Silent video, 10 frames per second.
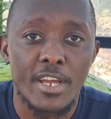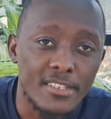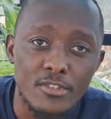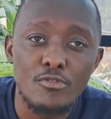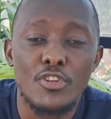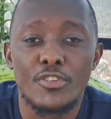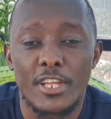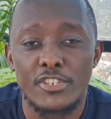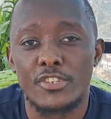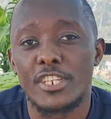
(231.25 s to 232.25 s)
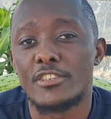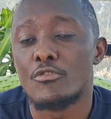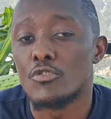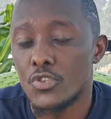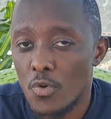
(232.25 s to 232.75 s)
Please do note that you need
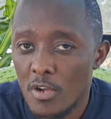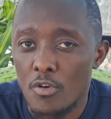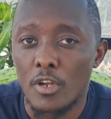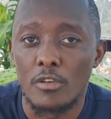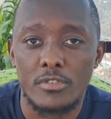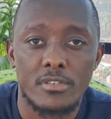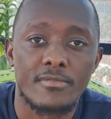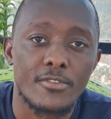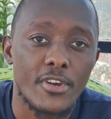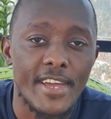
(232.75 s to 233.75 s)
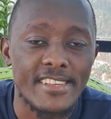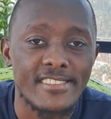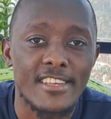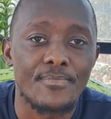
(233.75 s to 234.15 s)
also a conclusion for your essay,